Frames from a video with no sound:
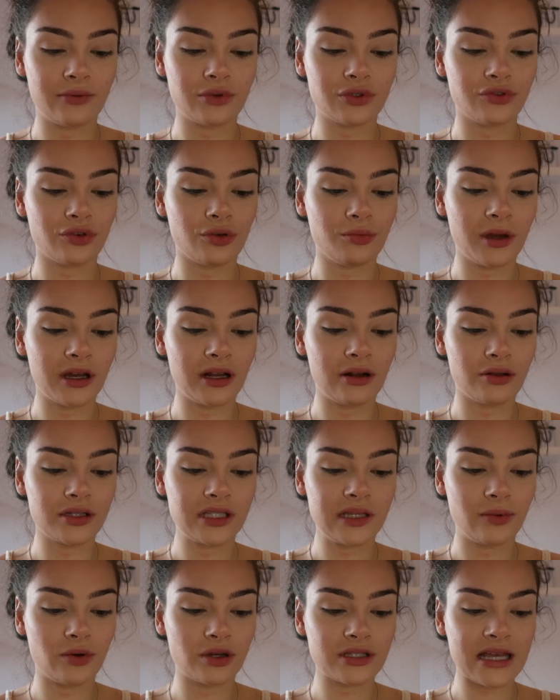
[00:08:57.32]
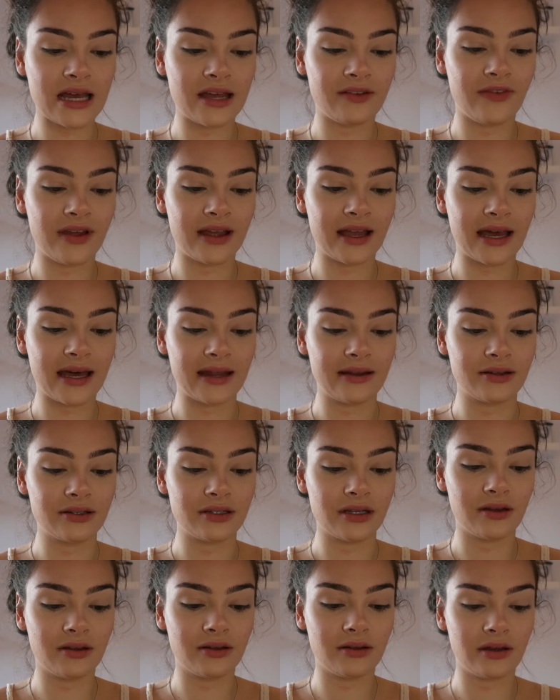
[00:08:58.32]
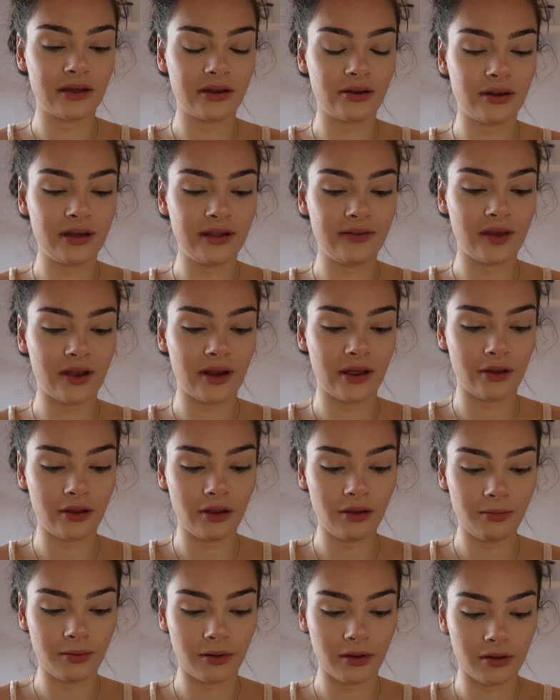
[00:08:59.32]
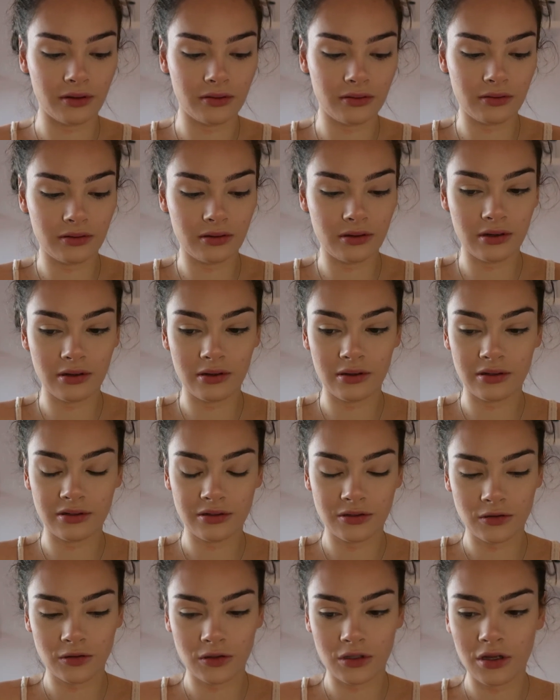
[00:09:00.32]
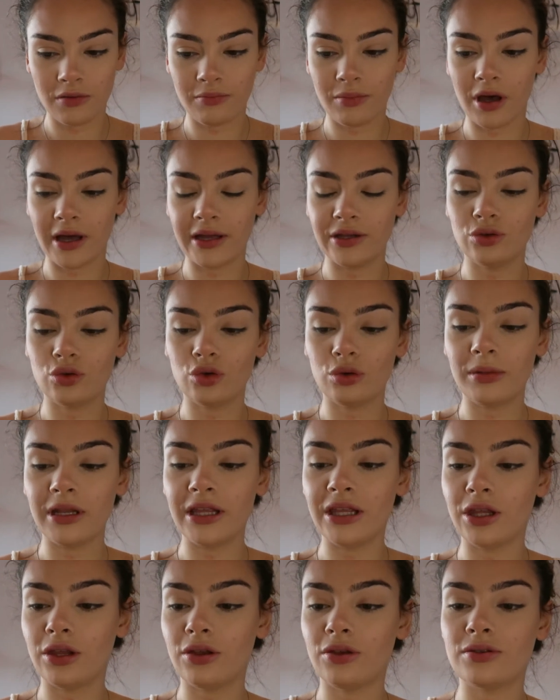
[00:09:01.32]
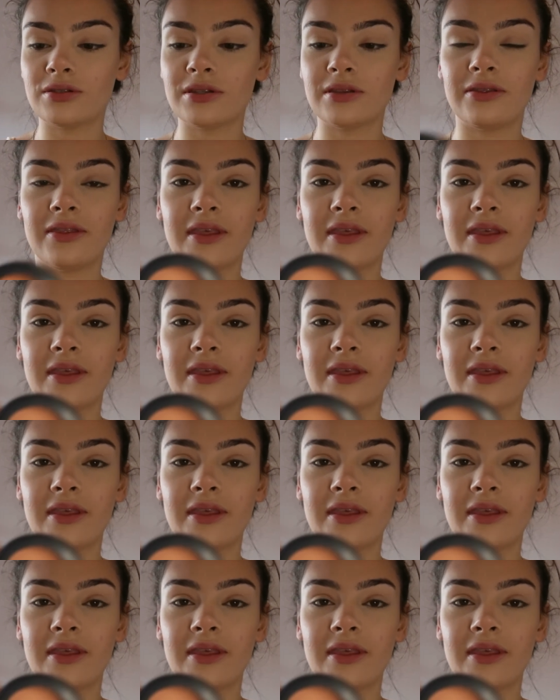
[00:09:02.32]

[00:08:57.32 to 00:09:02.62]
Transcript: It was from my Glossybox advent calendar. I can't even get it open, but I normally use